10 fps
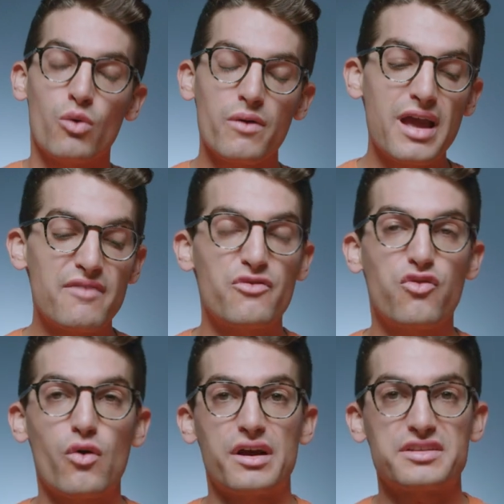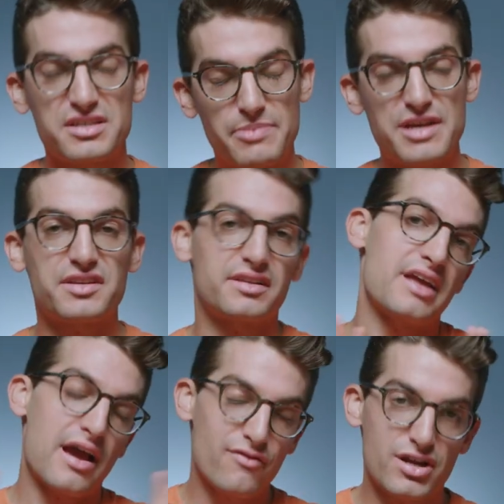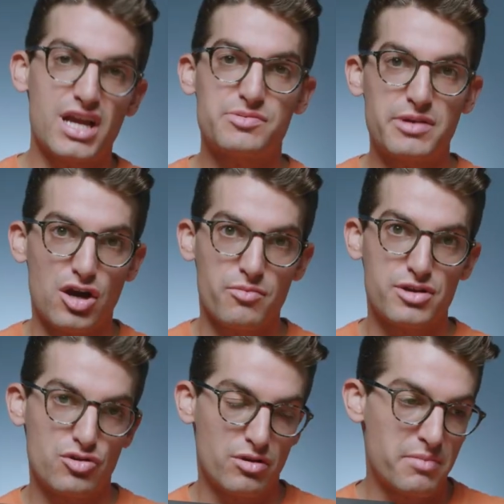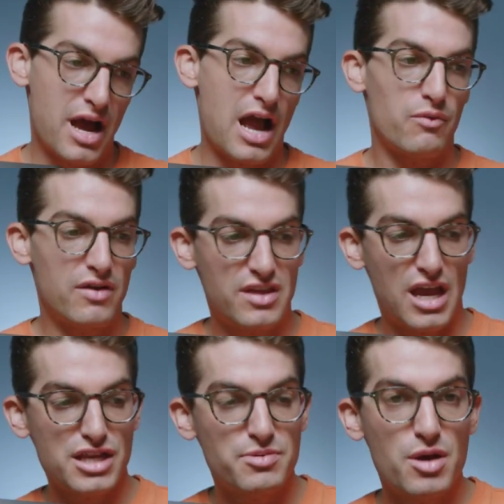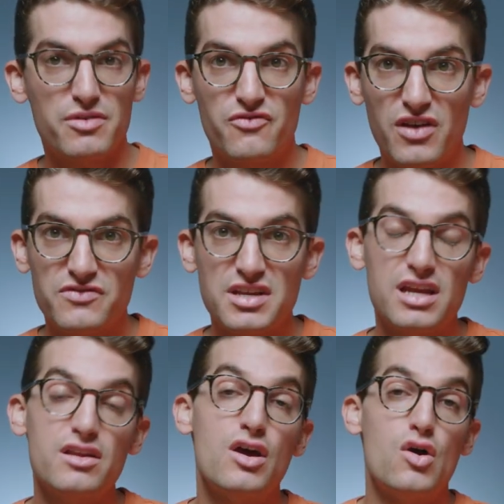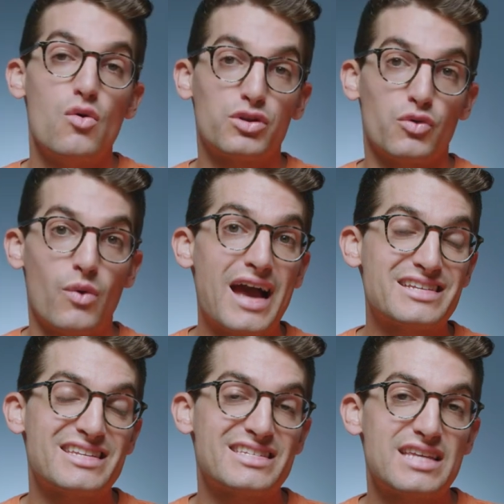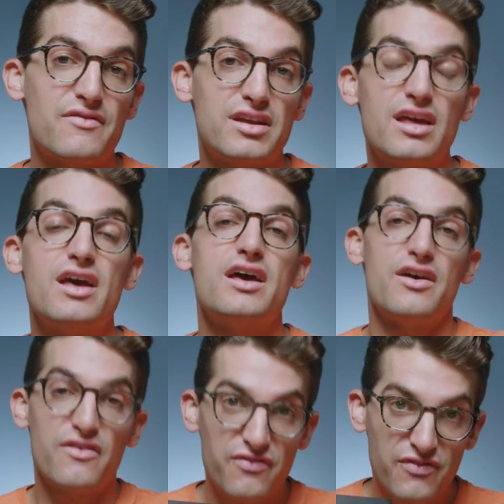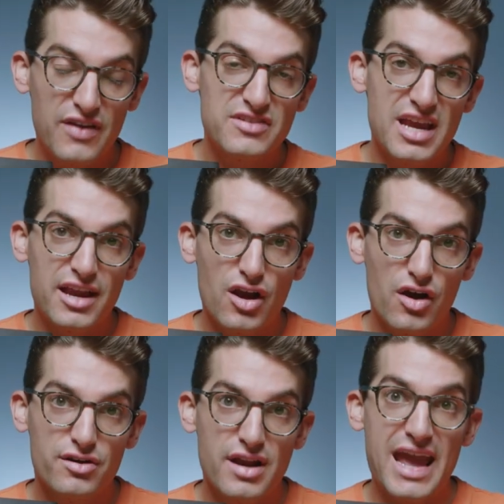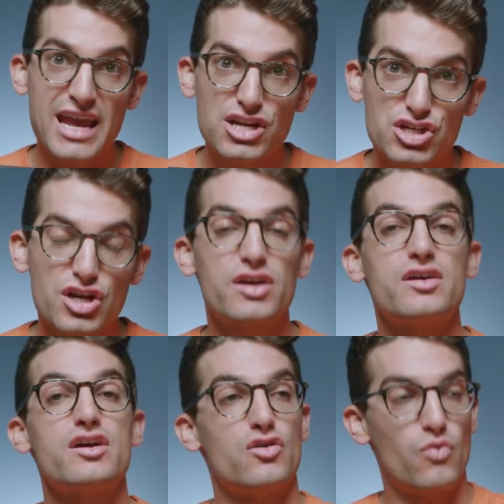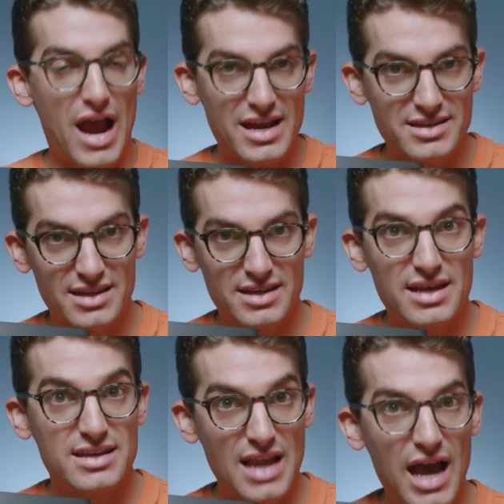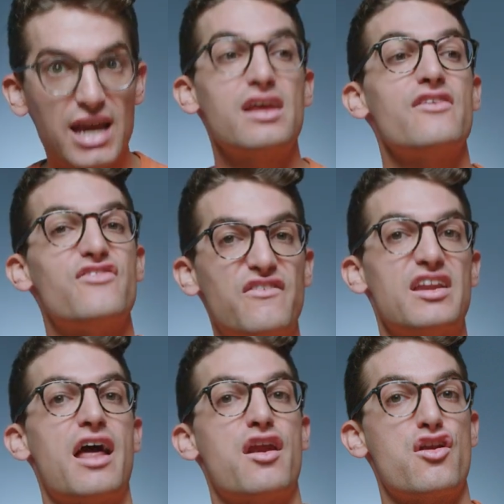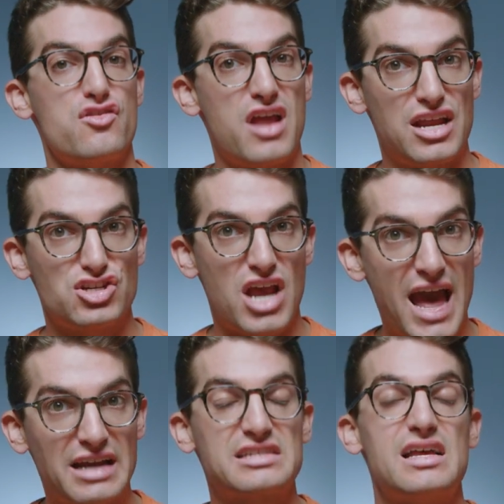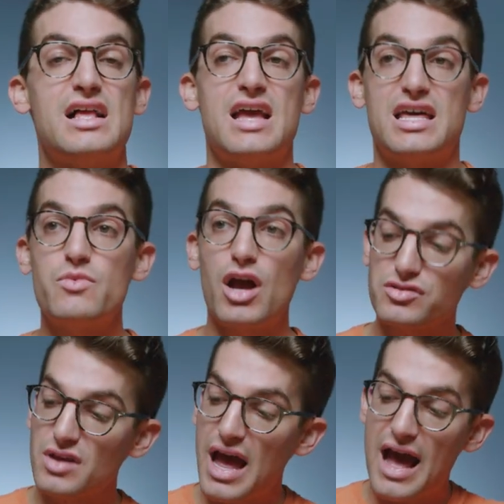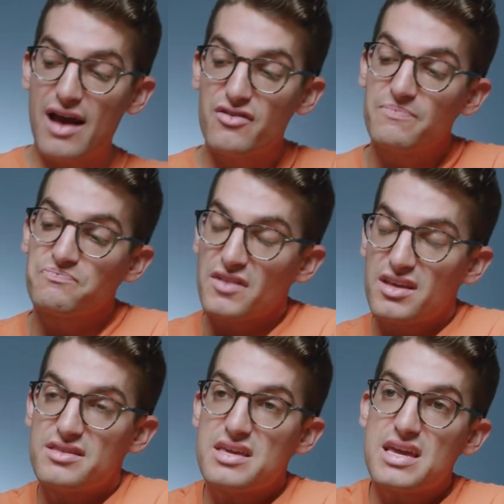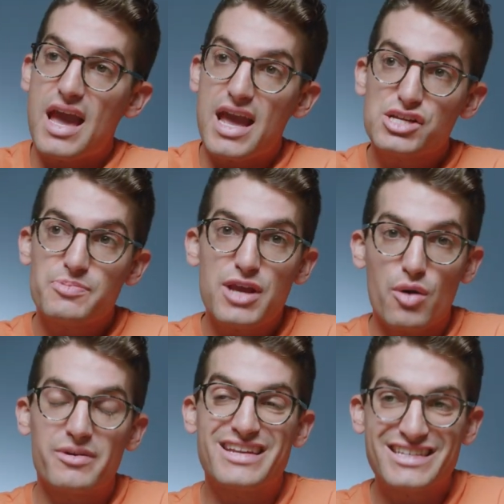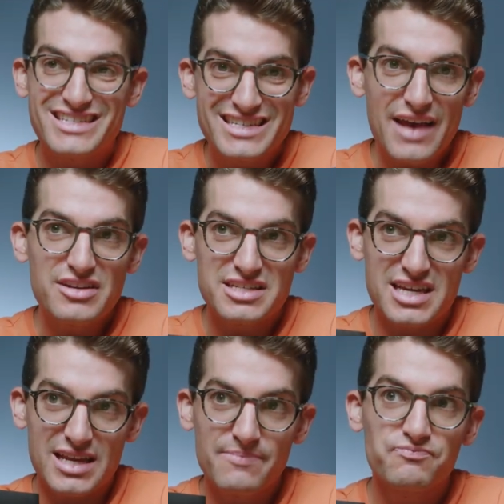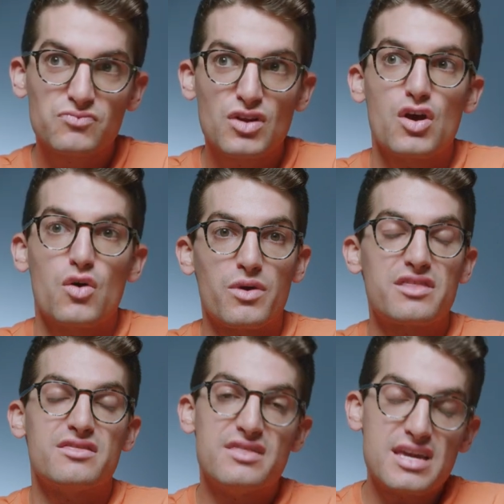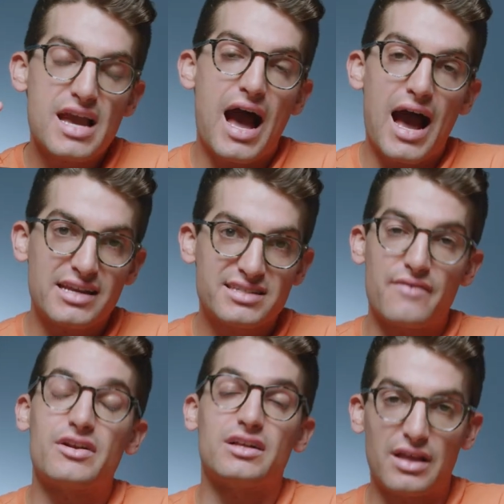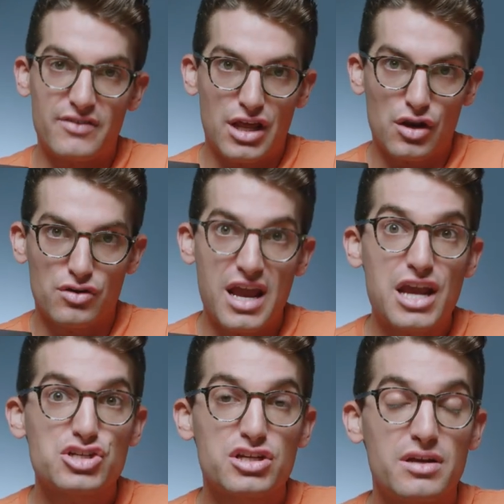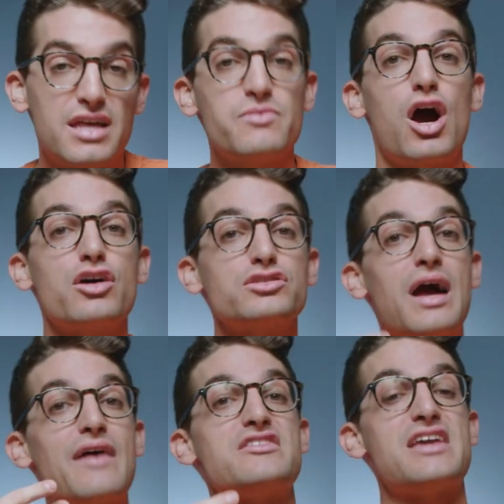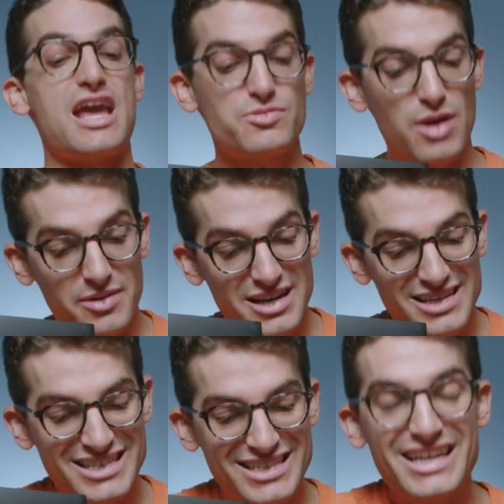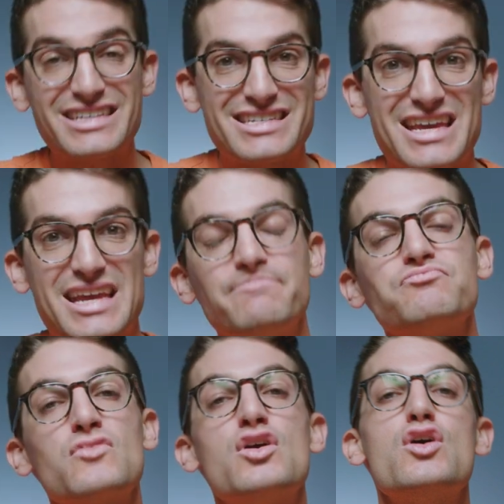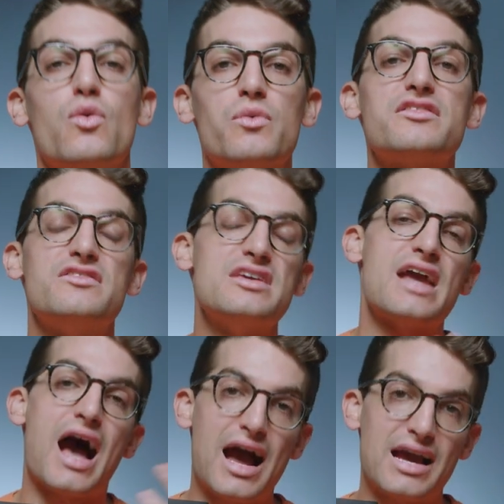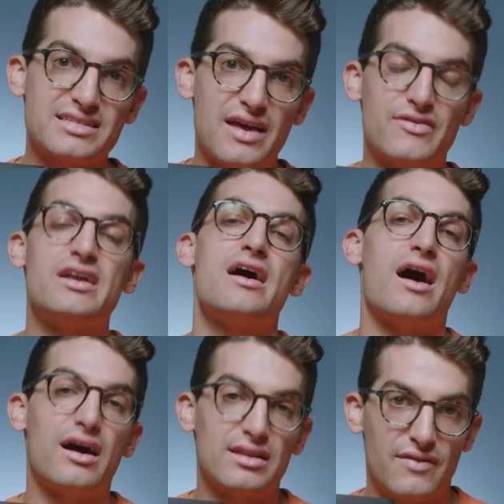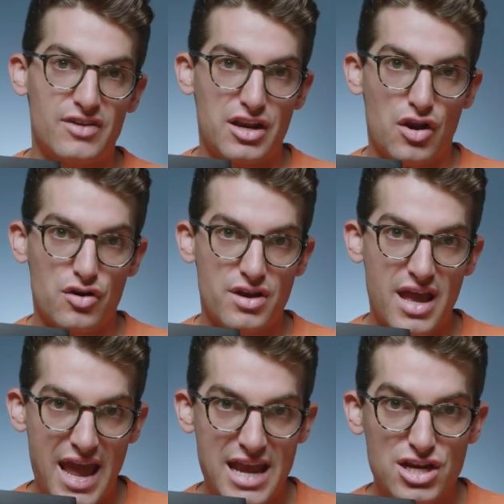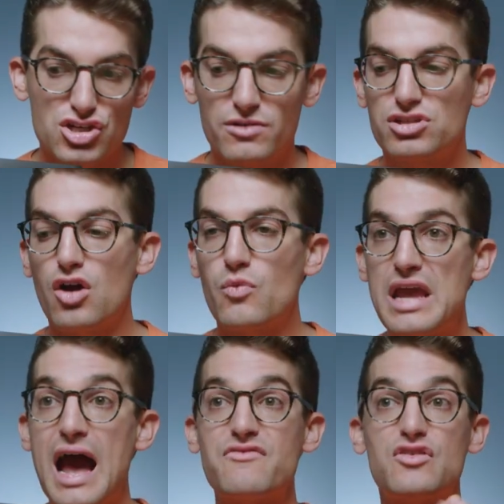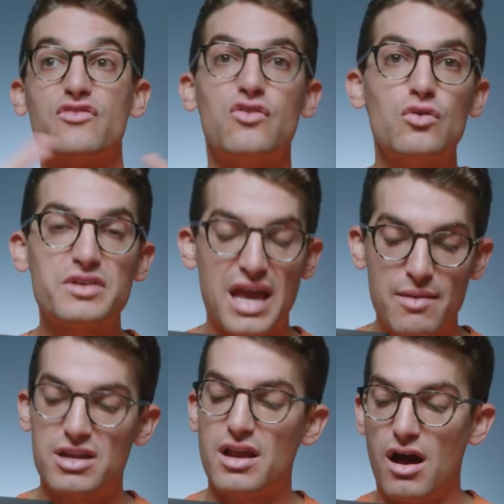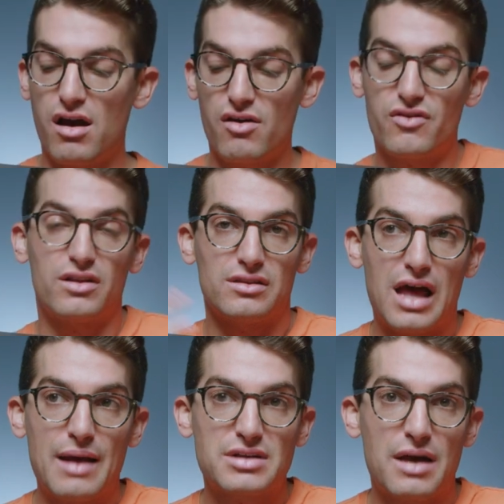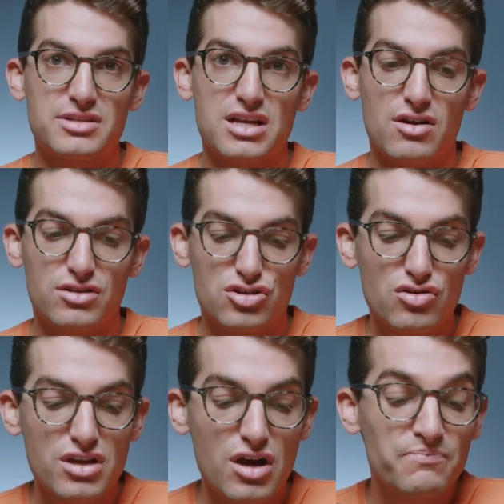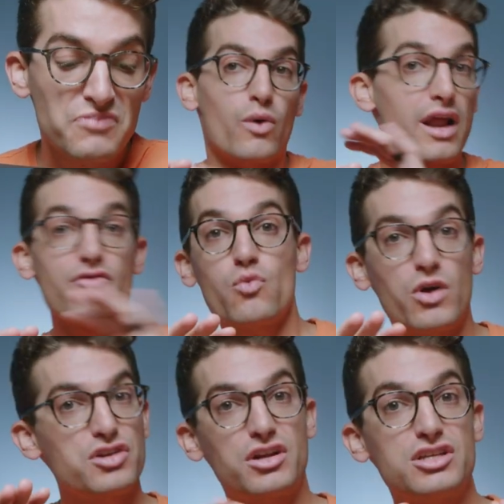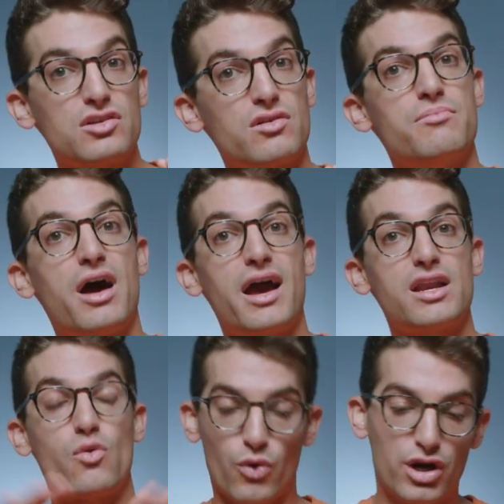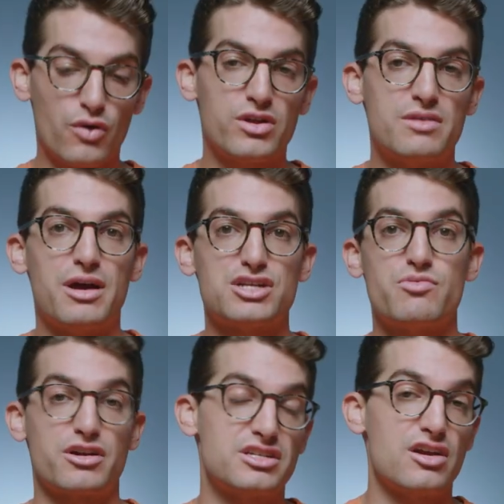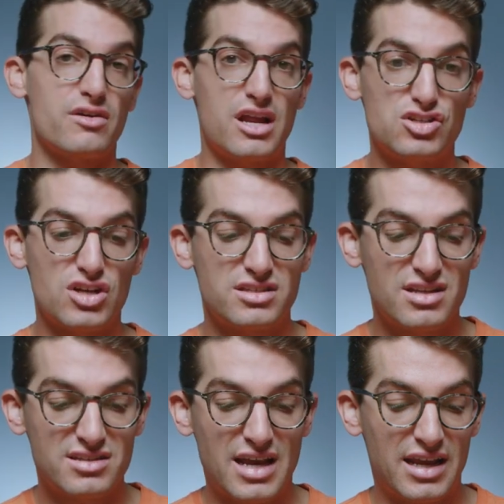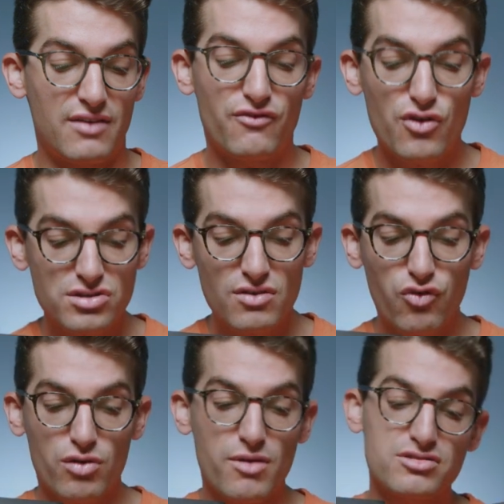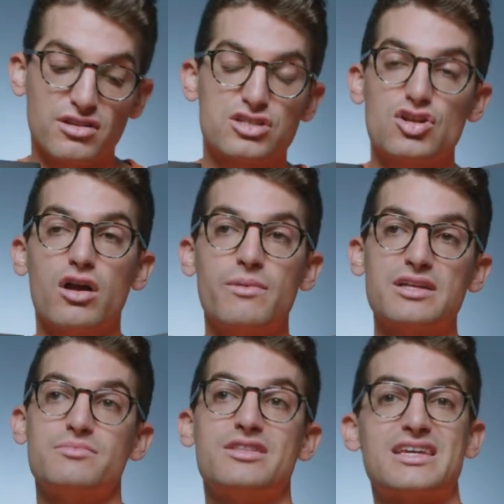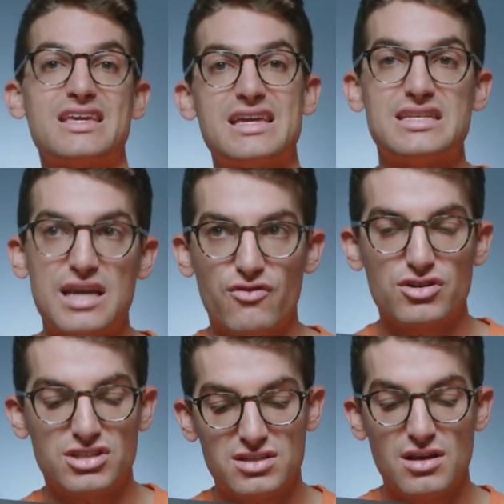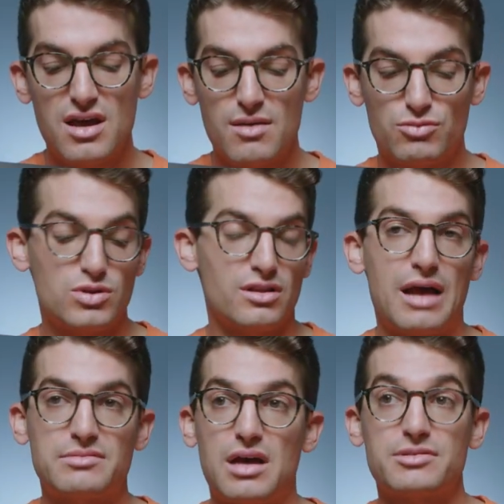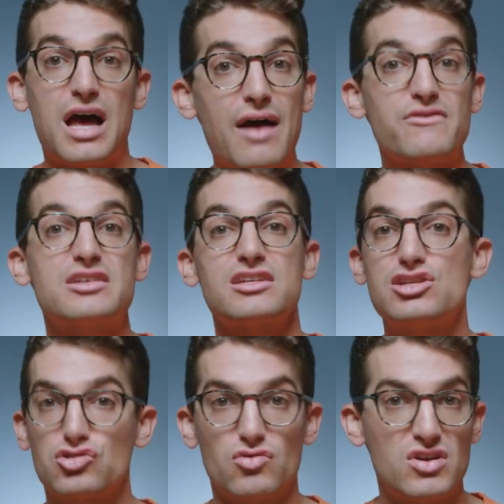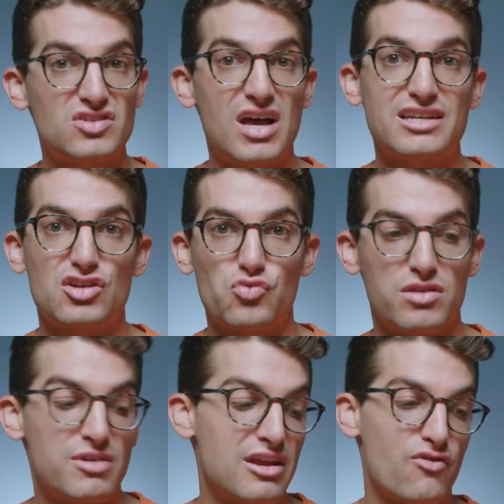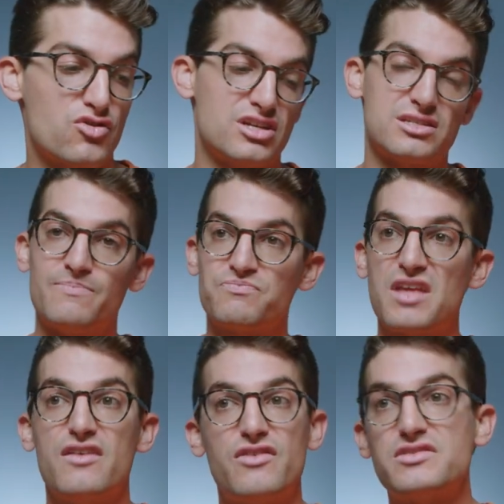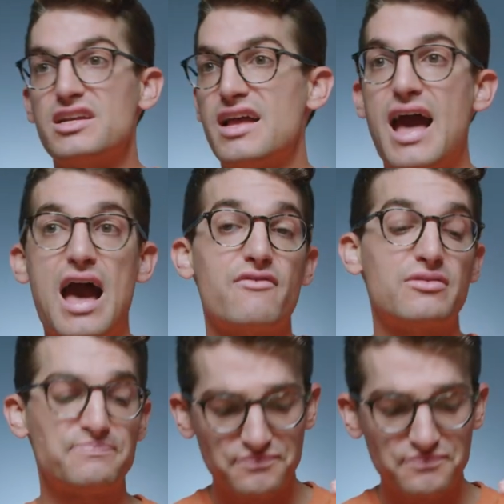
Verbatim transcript: What we have before us is basically every HP Omen you can buy. We have the HP Omen 15 with the Ryzen 7 5800H, Ryzen 9 5900HX, and then we also have the HP Omen 17 with the i7 11800H, and then we also have the HP Omen 16 with the i5 11400H. So we have the full gamut of laptops here in the studio. Whatever one you're considering buying, we're gonna run the benchmarks here in just a second. First and foremost, let's talk about some of the key differences between the laptops. Obviously, screen size is one of the big differences. 15 and a half,